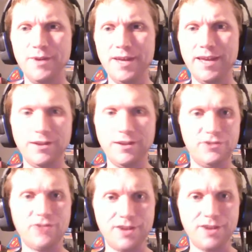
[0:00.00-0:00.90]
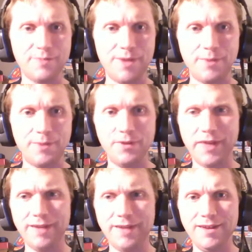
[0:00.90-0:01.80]
illustrate to people that
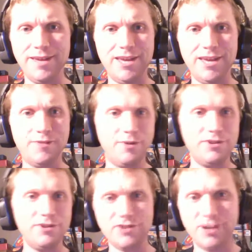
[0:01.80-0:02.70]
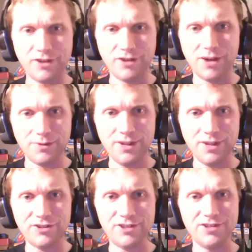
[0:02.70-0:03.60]
even when you say you're not
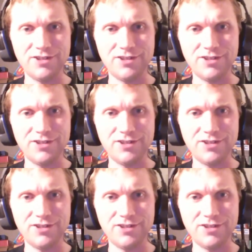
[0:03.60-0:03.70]
religious,